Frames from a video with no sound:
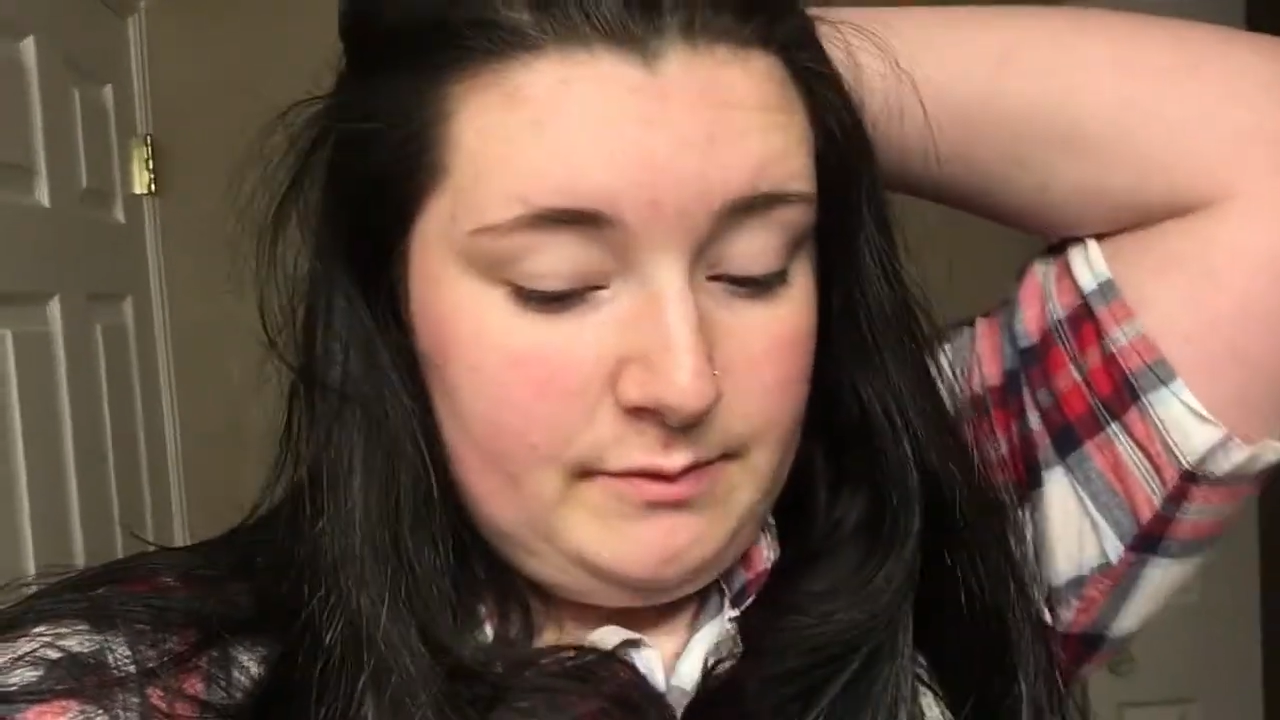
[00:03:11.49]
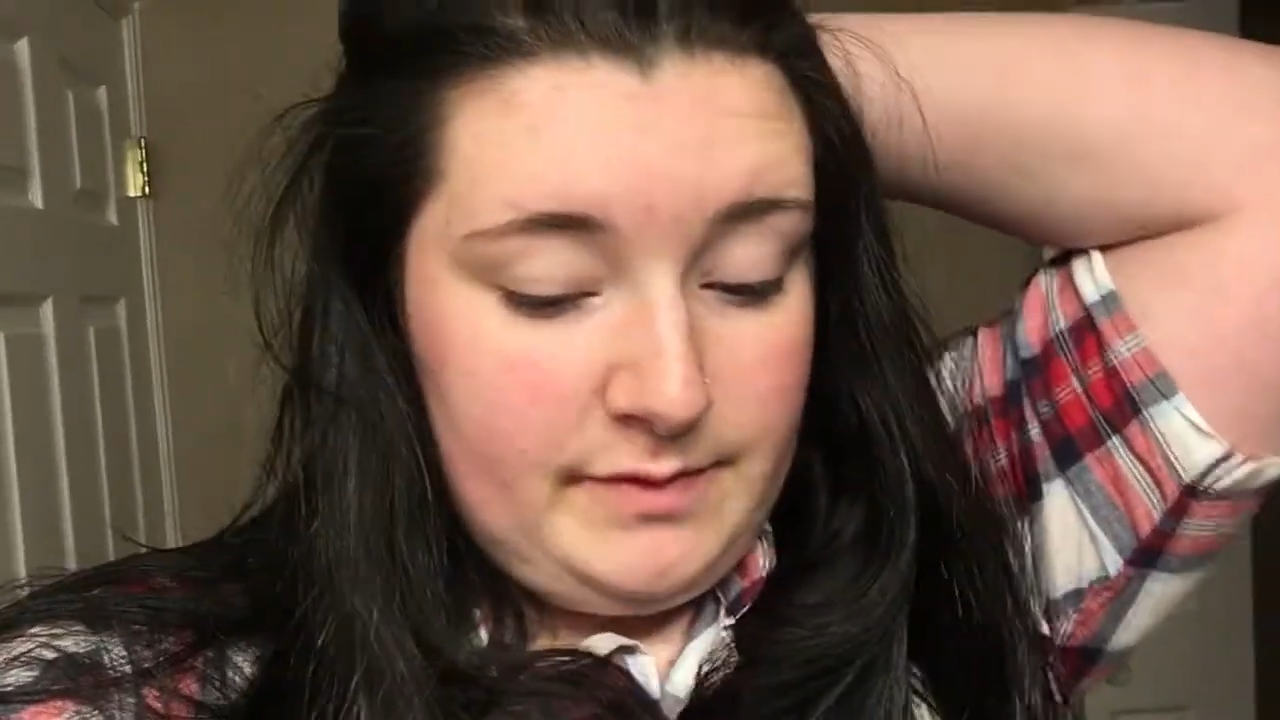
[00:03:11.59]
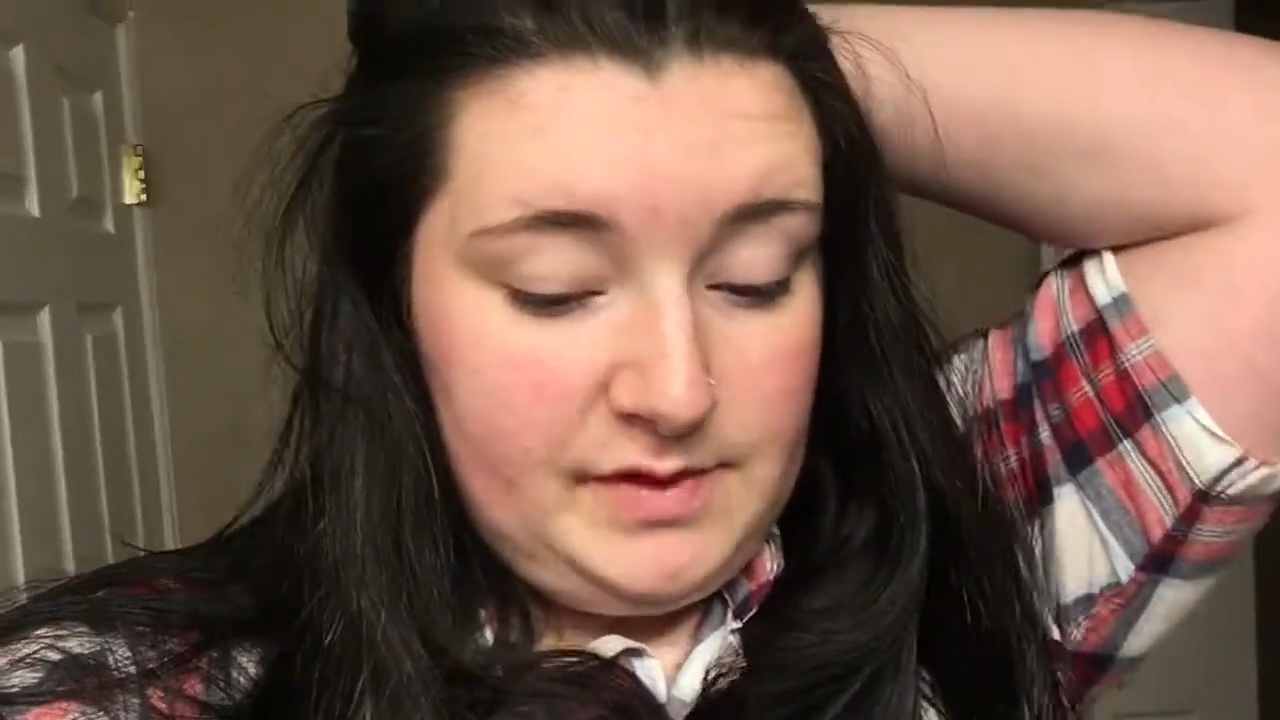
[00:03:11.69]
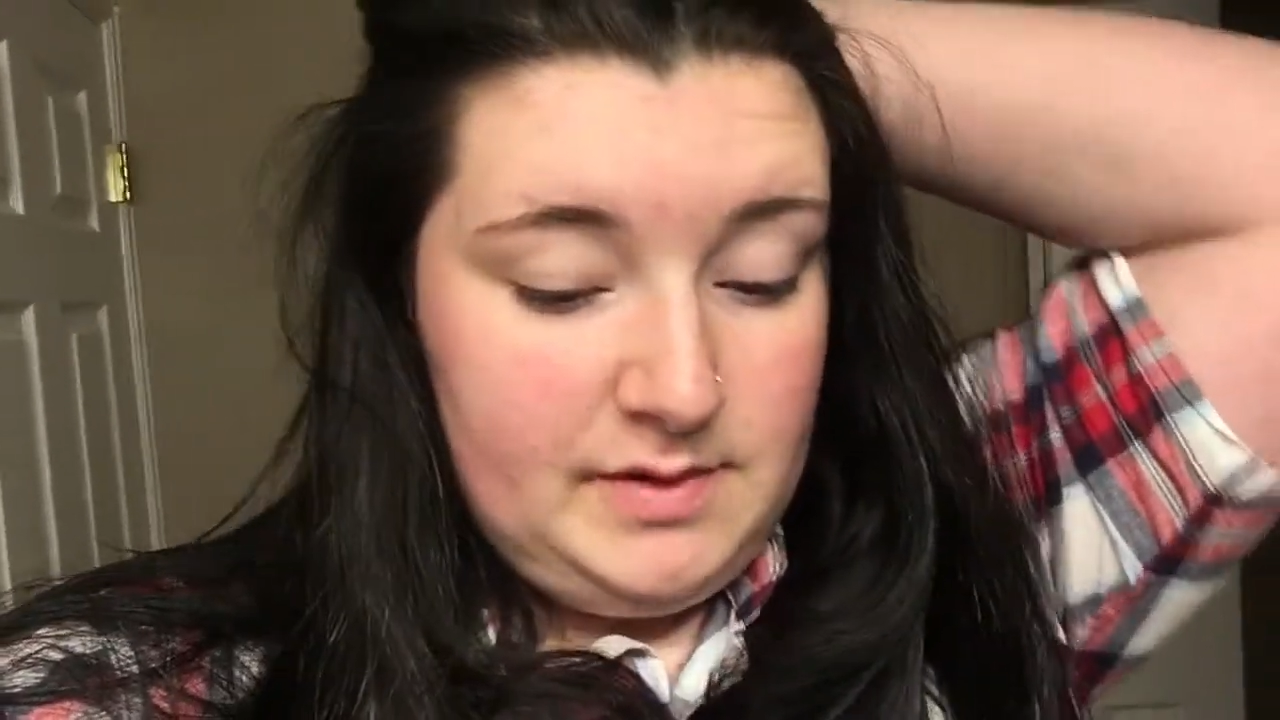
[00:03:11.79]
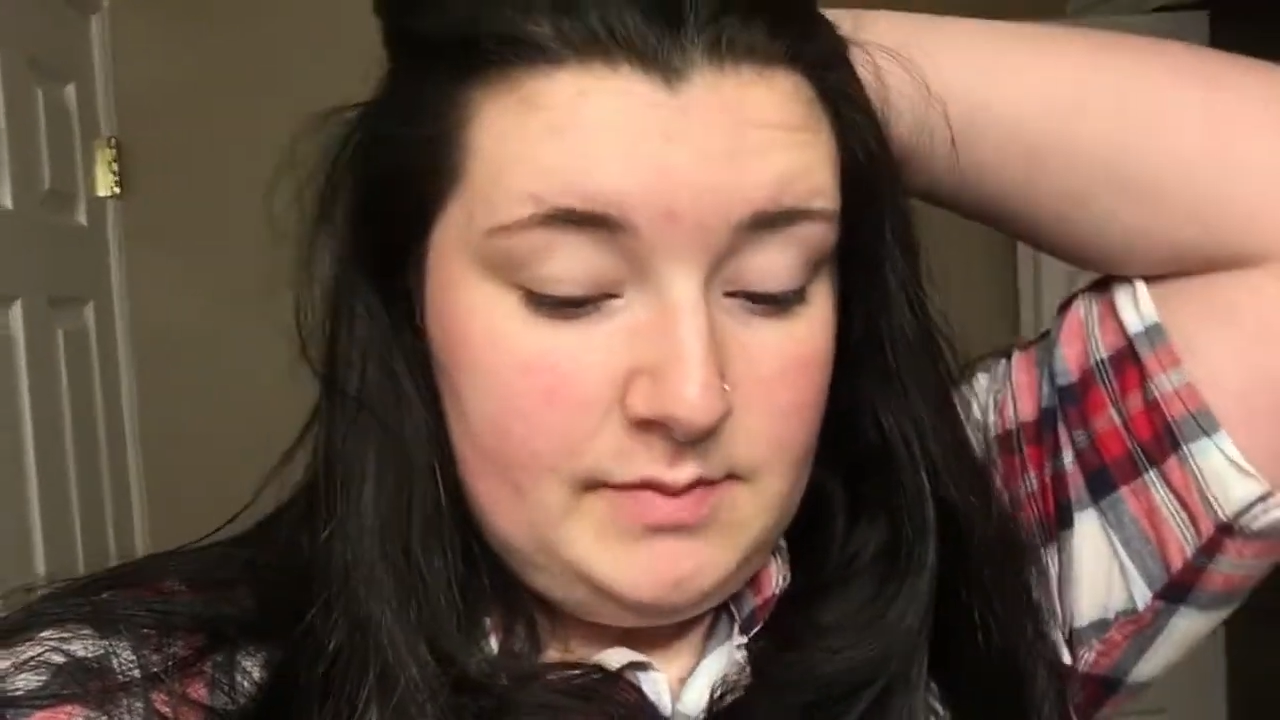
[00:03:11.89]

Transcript: 15